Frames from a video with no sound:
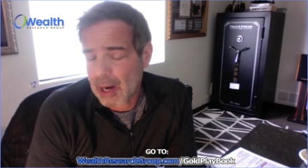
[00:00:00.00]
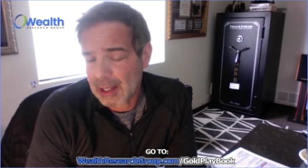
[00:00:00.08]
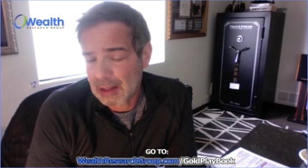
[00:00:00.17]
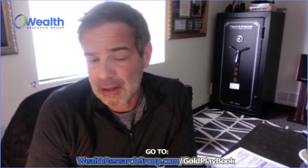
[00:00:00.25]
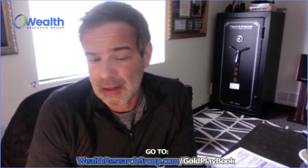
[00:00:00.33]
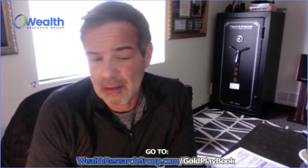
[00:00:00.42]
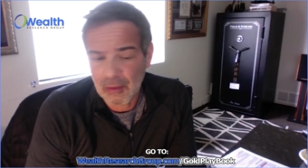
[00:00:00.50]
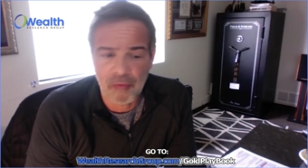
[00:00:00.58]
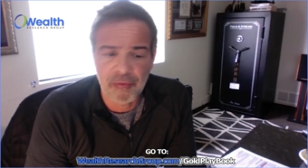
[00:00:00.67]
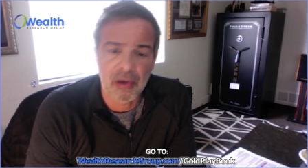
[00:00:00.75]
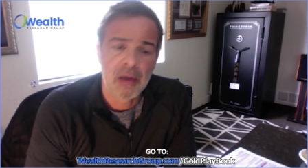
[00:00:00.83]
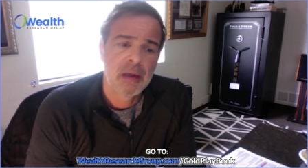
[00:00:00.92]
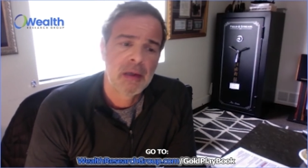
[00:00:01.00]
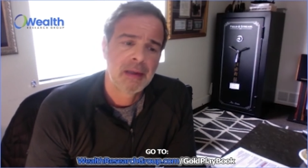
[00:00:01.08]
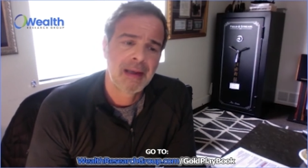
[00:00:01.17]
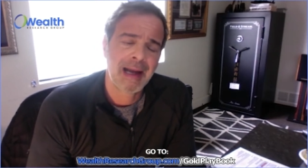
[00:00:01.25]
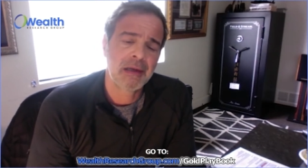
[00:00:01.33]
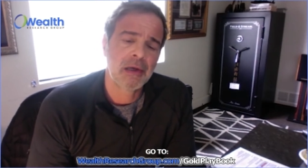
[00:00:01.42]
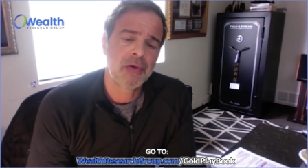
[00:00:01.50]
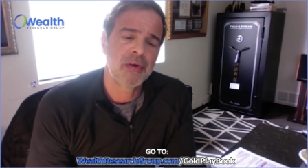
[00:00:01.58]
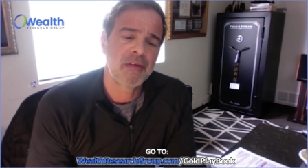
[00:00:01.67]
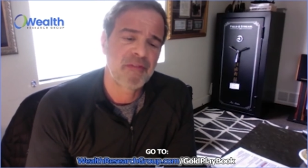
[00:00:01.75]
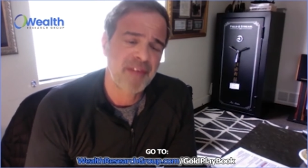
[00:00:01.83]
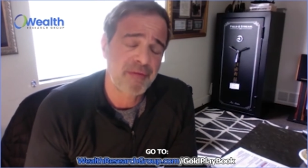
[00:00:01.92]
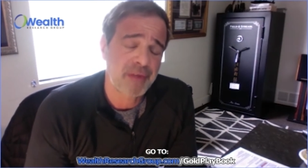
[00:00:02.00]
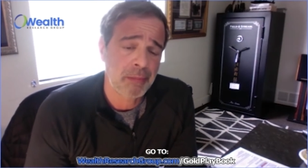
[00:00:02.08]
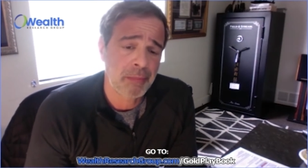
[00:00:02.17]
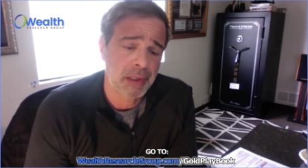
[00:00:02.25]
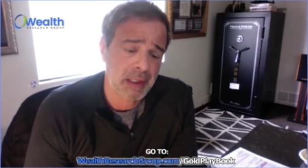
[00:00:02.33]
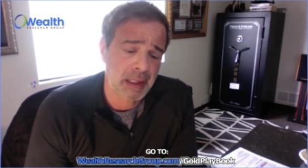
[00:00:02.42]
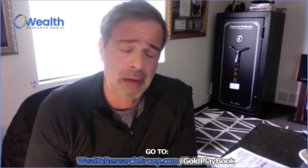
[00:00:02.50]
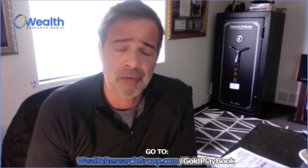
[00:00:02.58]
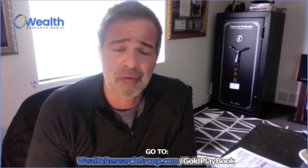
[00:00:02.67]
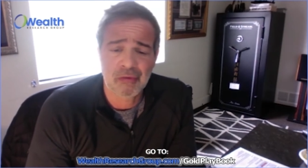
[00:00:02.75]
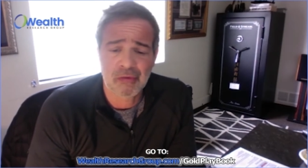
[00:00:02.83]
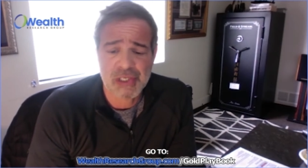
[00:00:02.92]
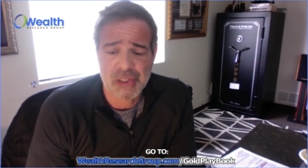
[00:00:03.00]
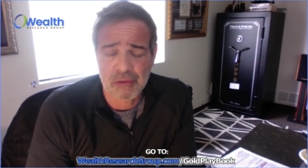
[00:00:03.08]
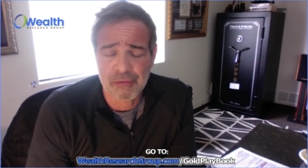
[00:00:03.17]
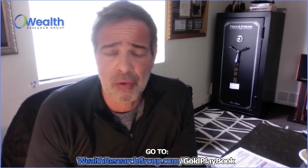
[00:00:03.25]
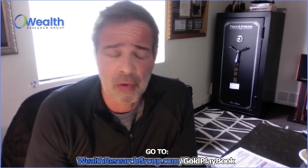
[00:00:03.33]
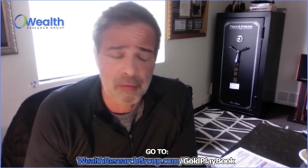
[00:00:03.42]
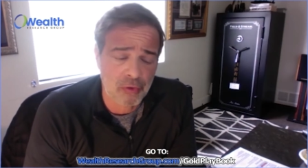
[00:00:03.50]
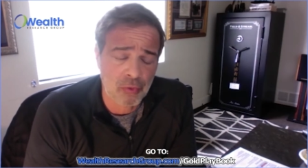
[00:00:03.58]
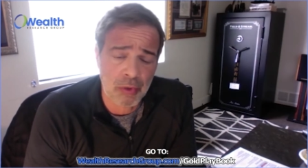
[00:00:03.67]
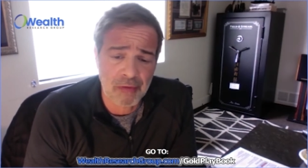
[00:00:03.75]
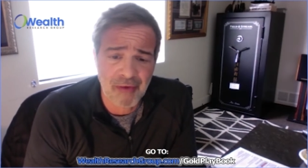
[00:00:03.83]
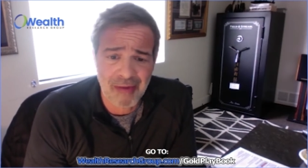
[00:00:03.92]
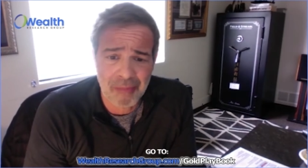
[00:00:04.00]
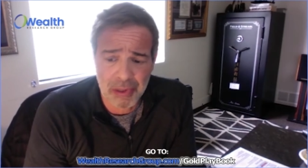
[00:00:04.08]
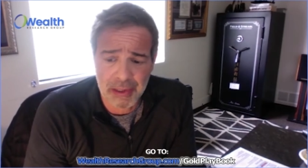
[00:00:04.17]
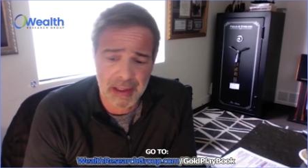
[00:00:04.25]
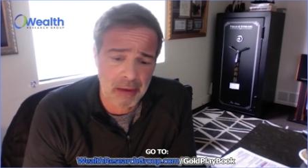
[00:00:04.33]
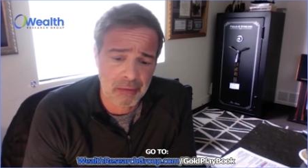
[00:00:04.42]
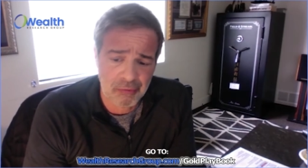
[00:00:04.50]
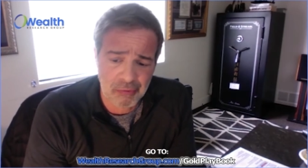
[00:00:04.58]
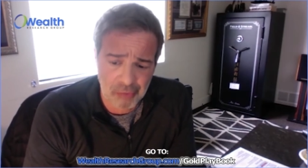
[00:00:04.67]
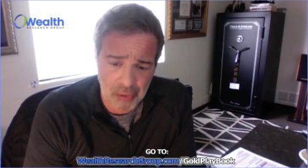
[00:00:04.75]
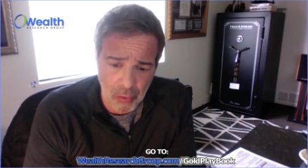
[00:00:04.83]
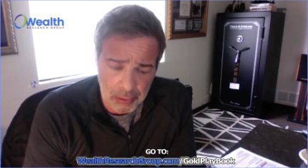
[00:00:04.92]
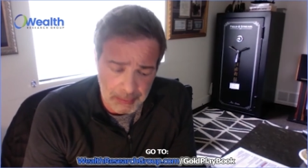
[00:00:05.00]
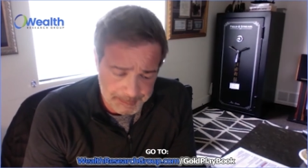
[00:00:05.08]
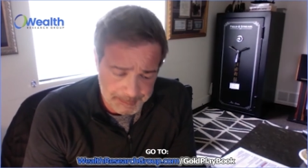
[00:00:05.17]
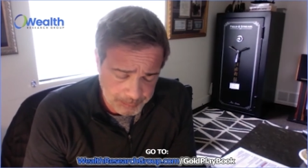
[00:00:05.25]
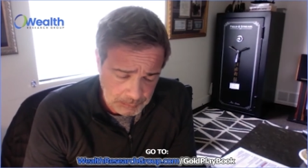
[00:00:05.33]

quietly, over 950 million ounces of silver and over 25 million ounces of gold.